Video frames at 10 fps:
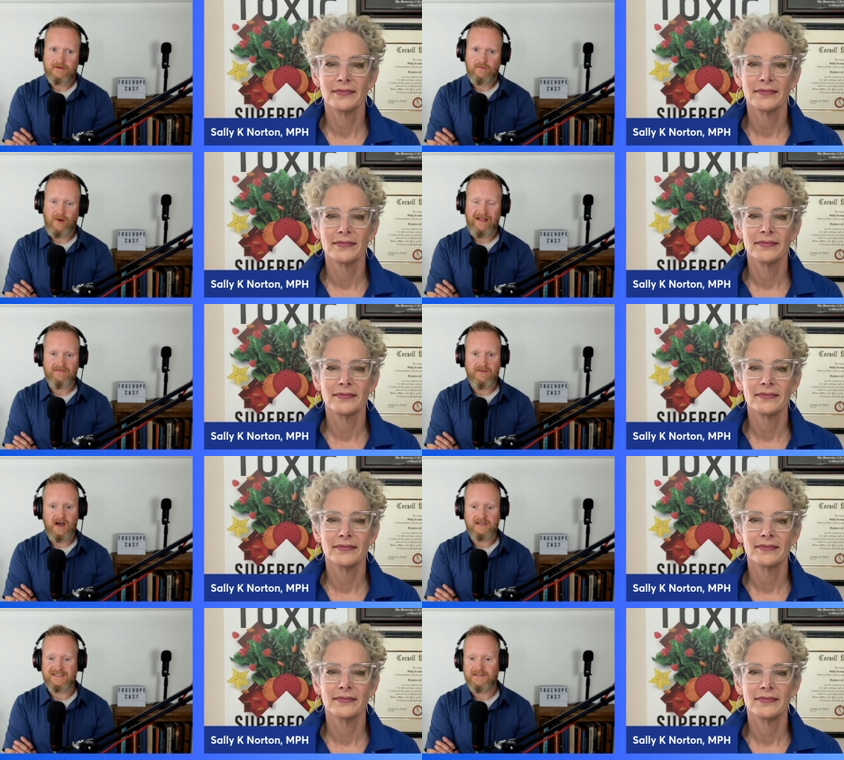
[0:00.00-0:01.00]
Speaker 1: well
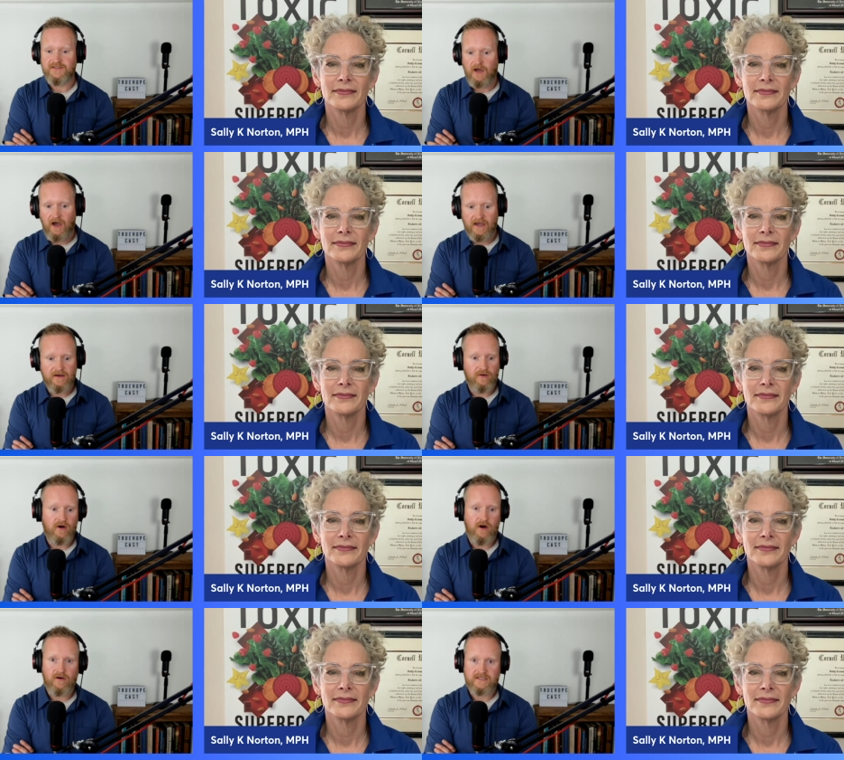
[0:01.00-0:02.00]
versed in diet or
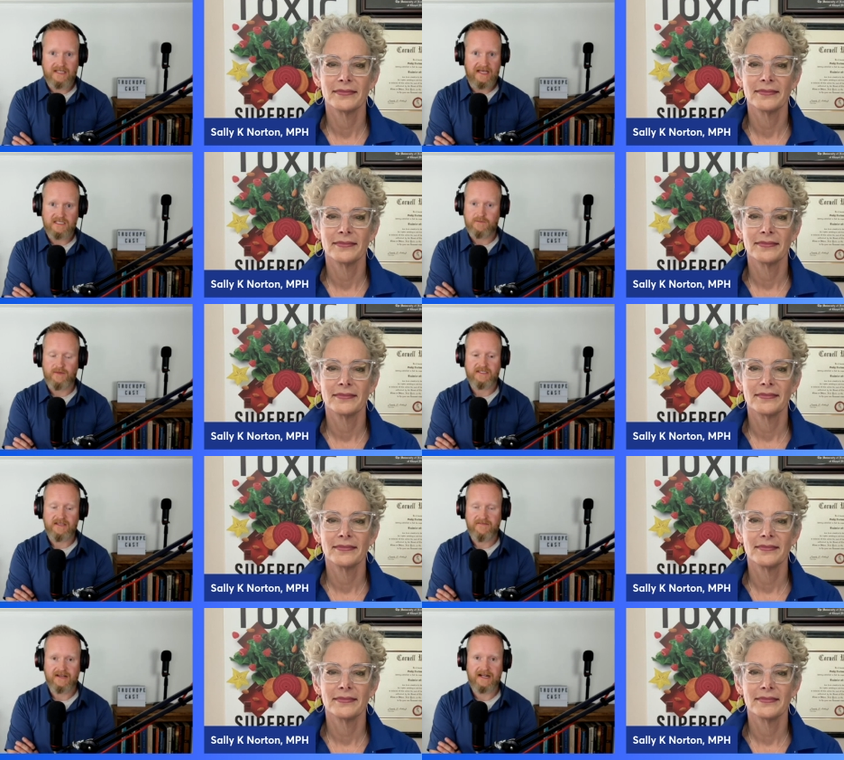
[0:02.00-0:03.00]
oxalate
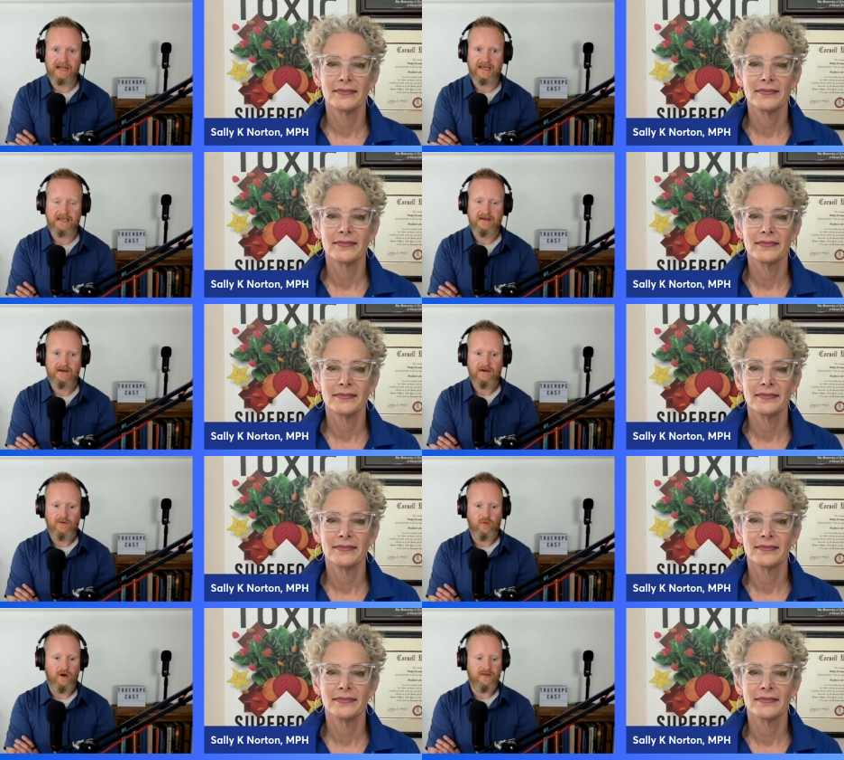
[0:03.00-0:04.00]
specifically,
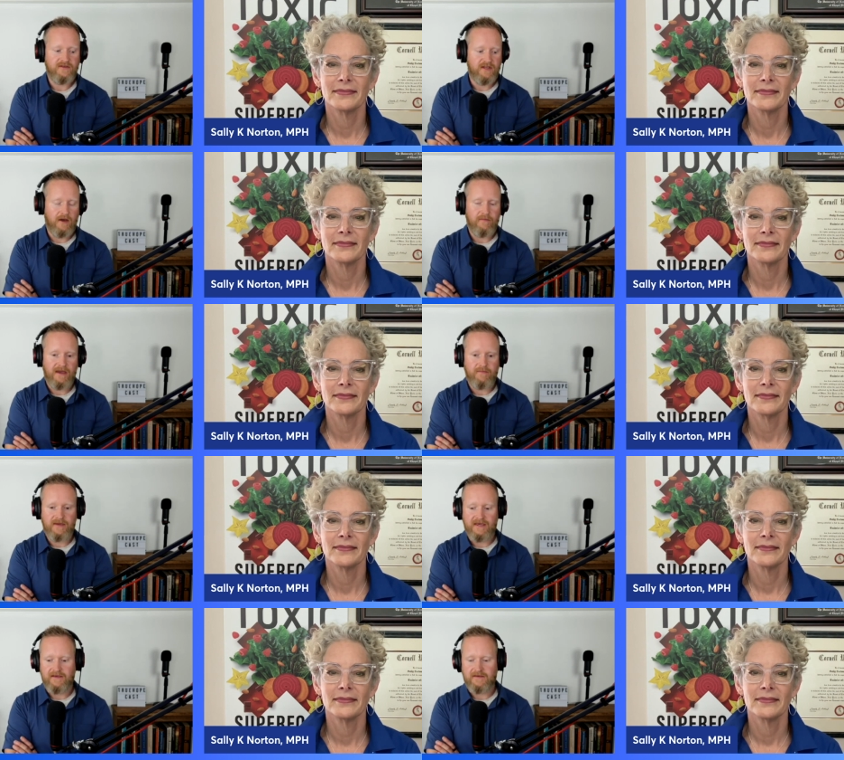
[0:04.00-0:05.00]
would, you know,
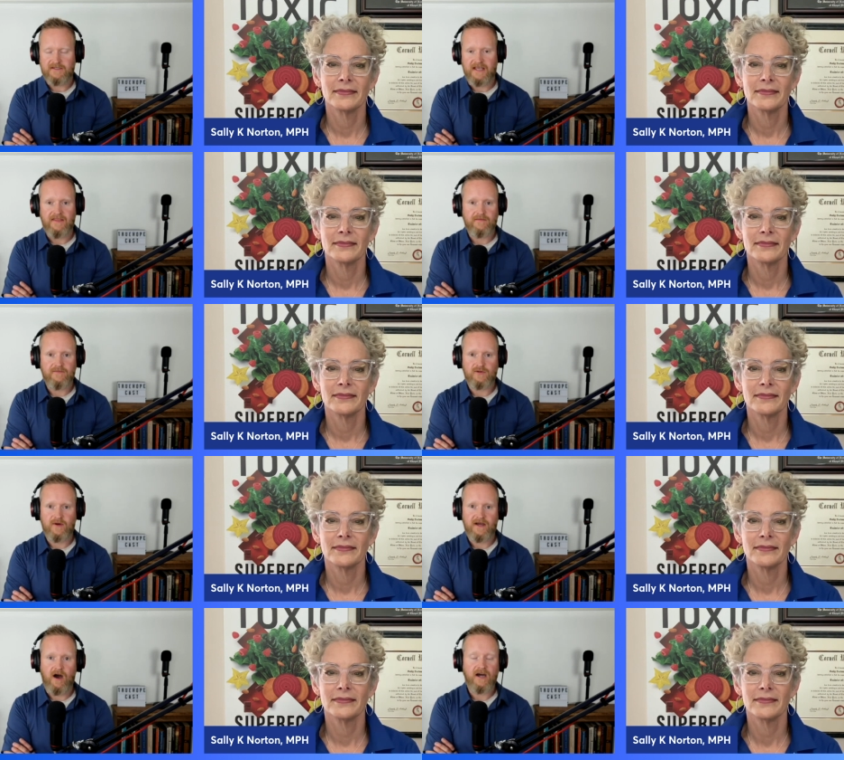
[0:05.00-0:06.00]
maybe send them to
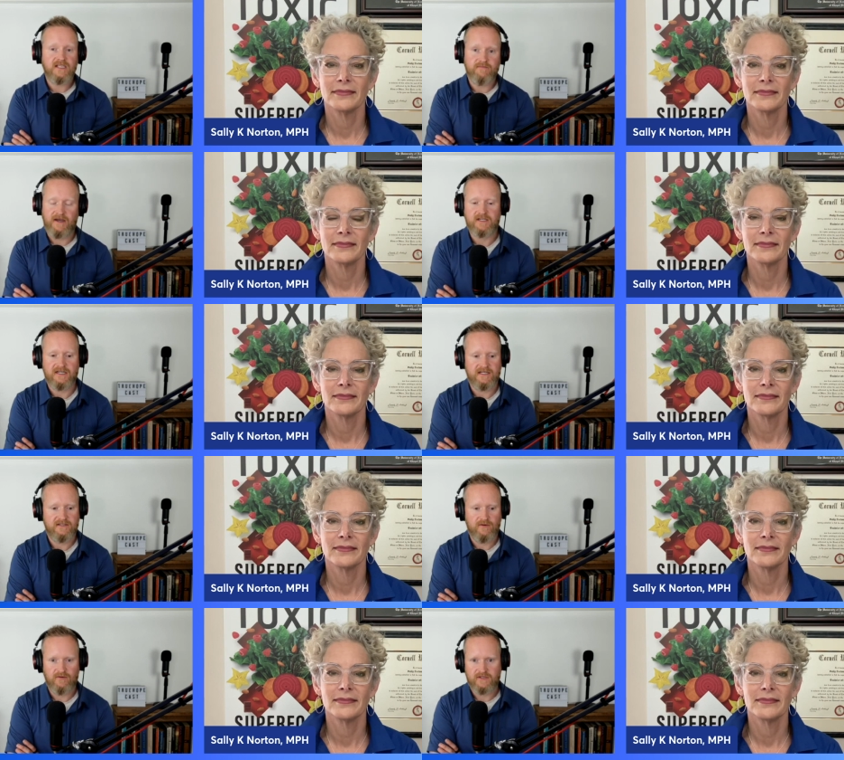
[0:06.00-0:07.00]
an eye specialist
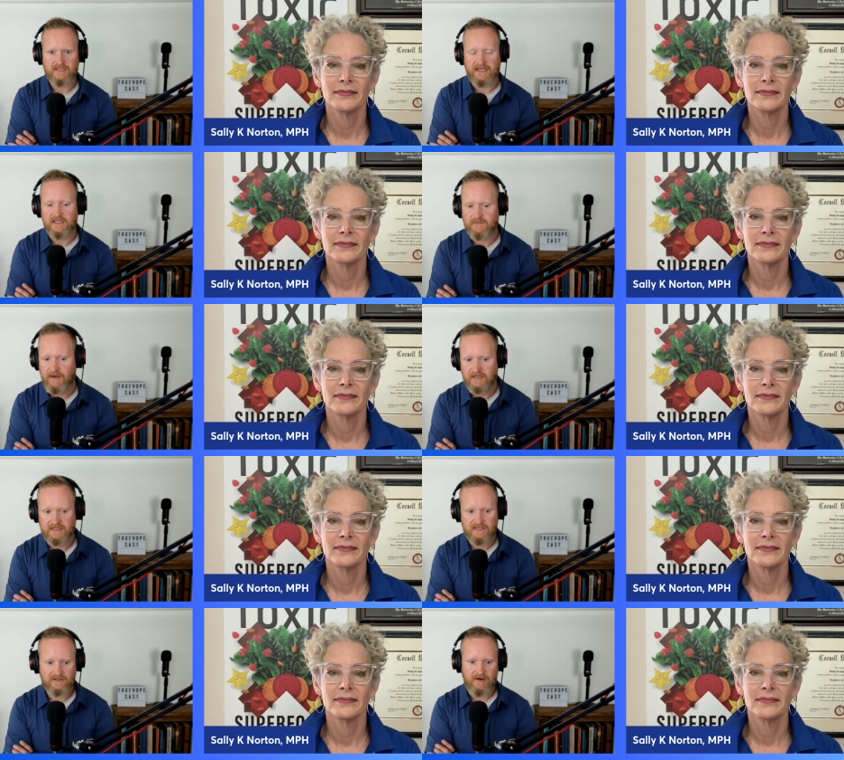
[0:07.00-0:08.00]
or a skin
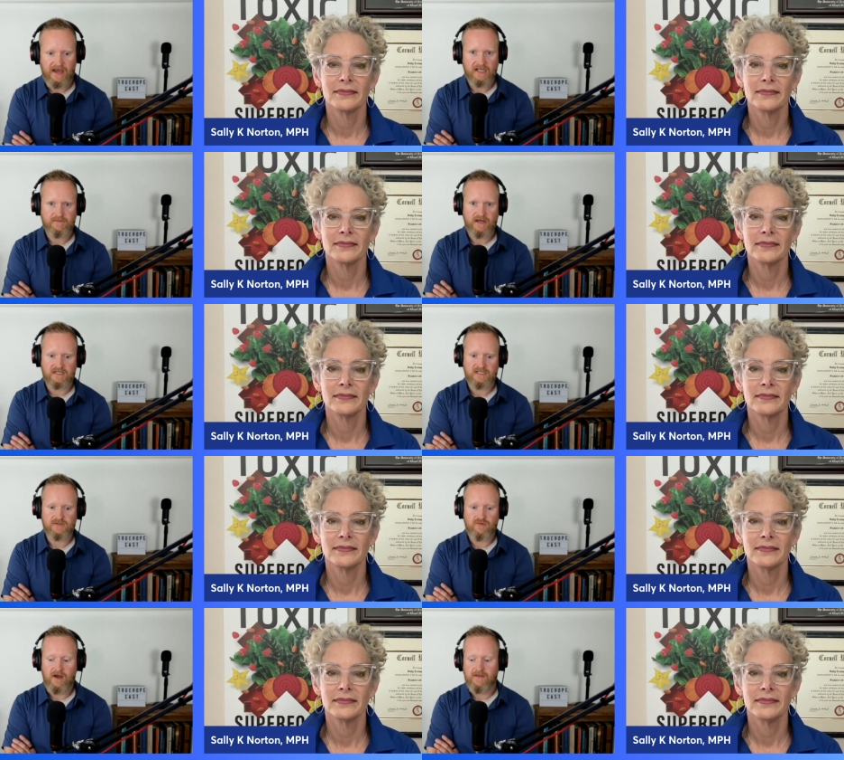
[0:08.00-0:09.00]
specialist or a hair specialist,
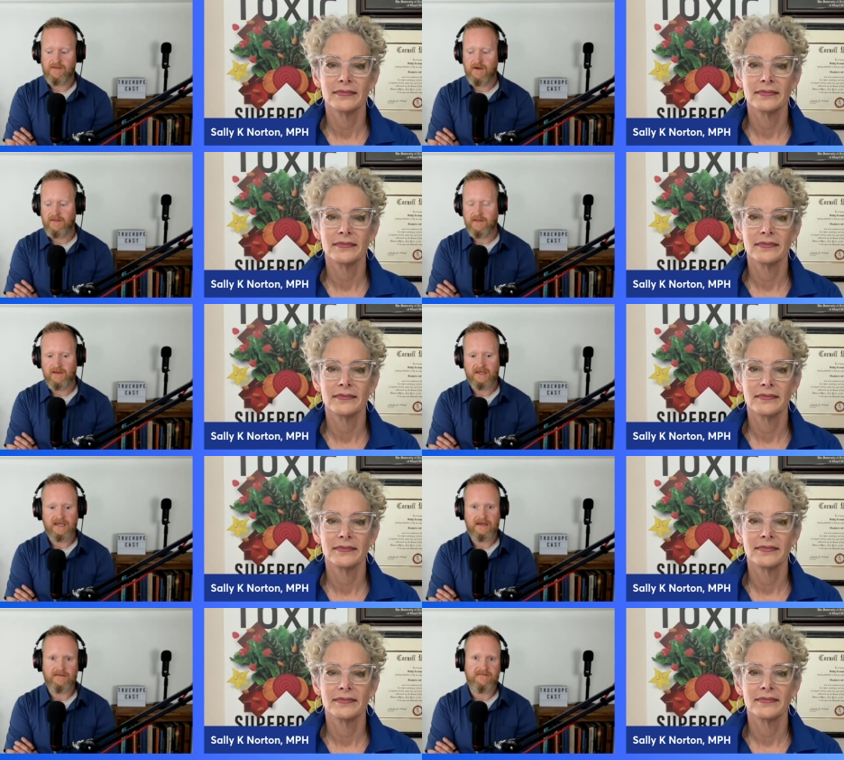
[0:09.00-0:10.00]
rather than looking
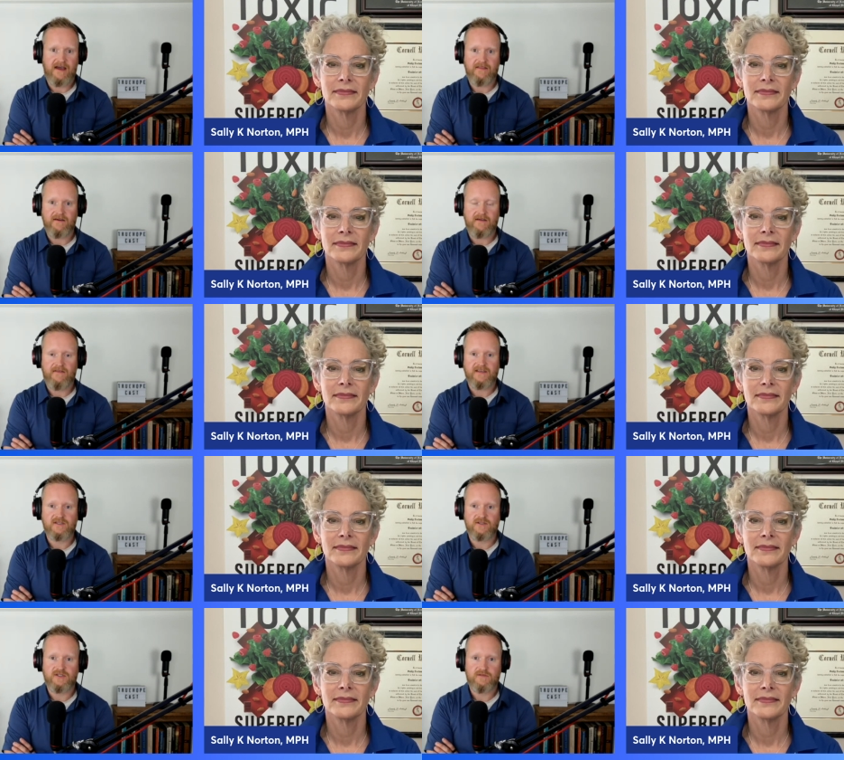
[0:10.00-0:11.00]
at the fact that, you know, this
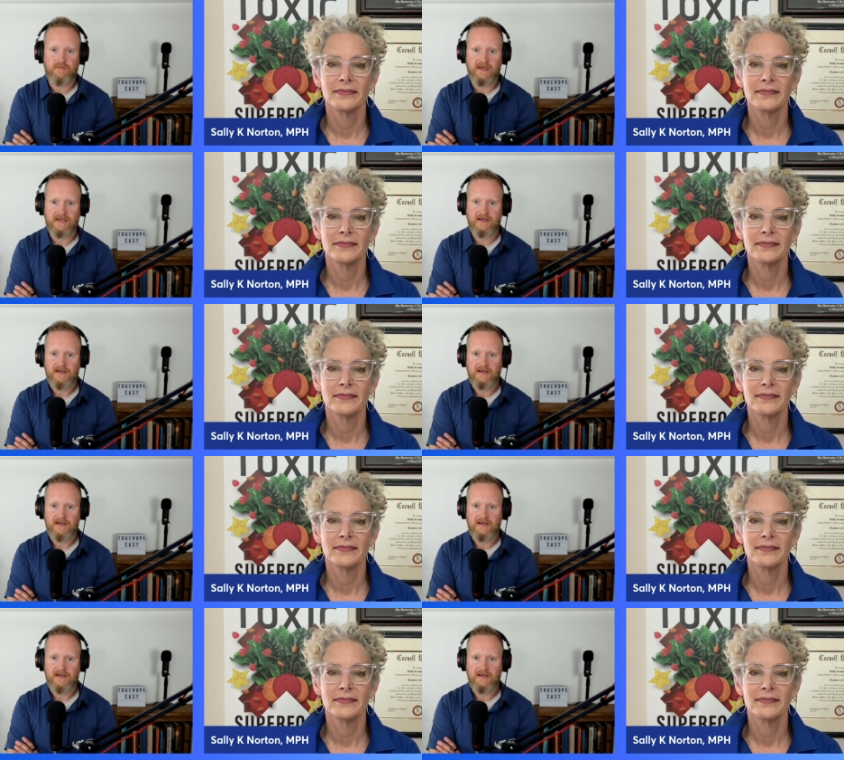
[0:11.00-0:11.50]
could just be